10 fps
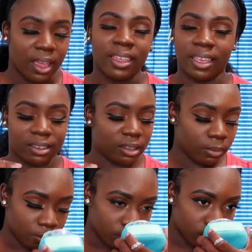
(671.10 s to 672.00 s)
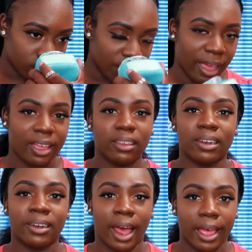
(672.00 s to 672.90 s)
Yes, it has
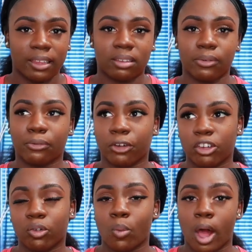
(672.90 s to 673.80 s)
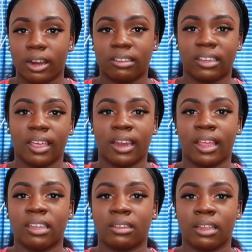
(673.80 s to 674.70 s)
a nice fresh water
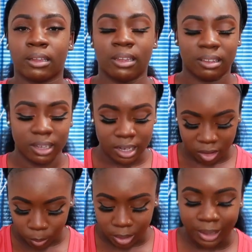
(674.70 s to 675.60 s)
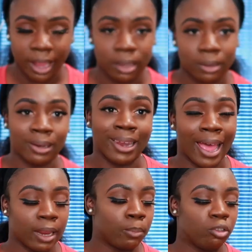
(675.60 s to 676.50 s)
scent. It's the, the scent is really light,
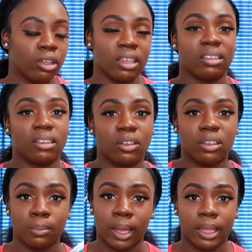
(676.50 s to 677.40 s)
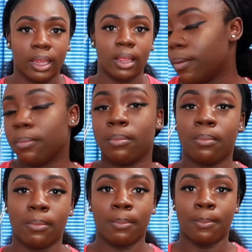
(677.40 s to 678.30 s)
light, but you can still smell it. Um,
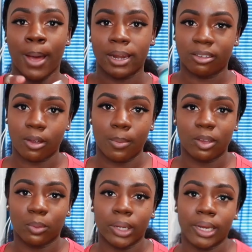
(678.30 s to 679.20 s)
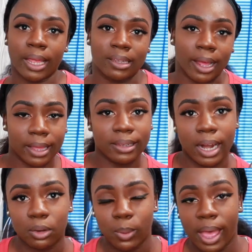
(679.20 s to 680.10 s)
body scrub is really nice. Like I said,
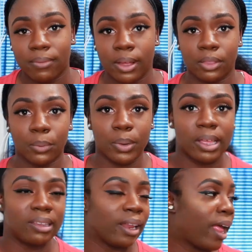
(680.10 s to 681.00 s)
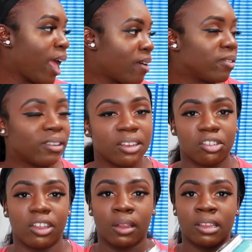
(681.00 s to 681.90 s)
I do have other ones that I haven't
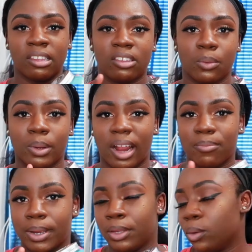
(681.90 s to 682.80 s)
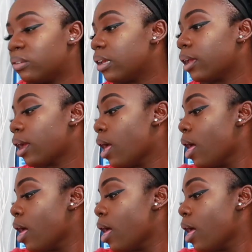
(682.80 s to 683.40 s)
touched yet. This is the one I've been using.